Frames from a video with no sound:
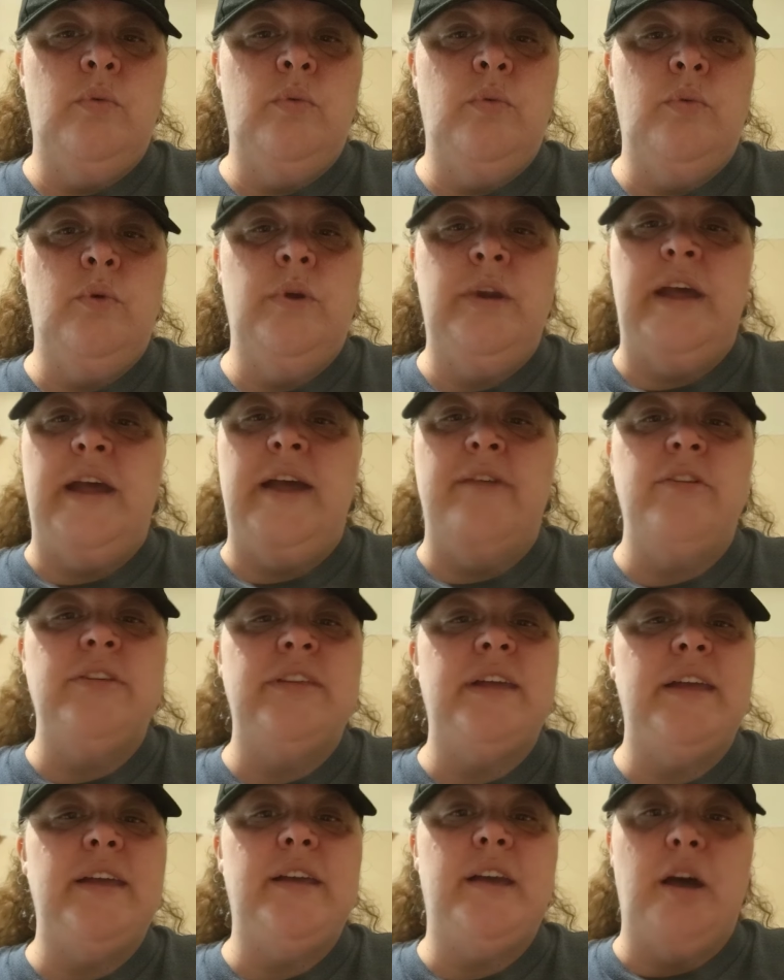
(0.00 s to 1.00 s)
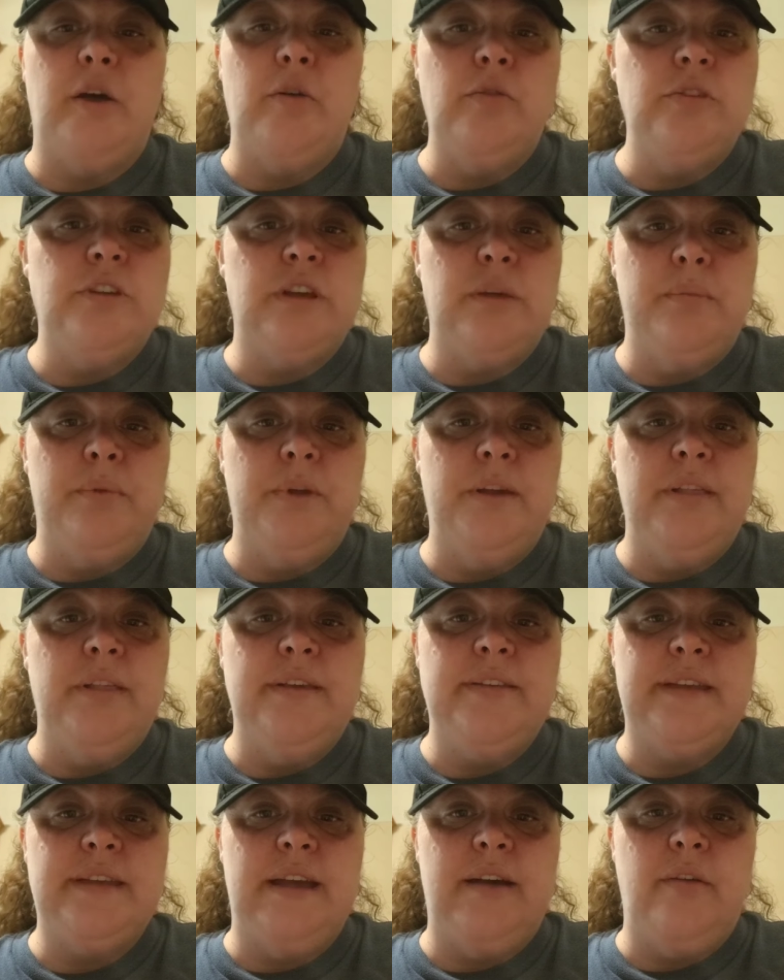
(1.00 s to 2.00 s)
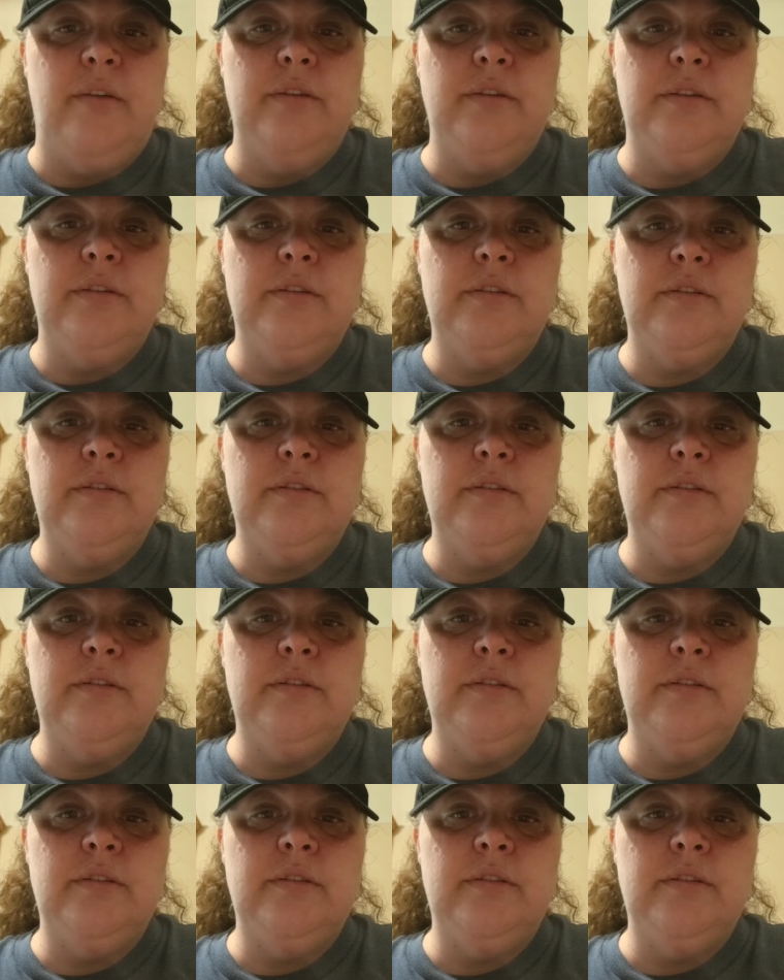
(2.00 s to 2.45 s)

when everything goes completely south,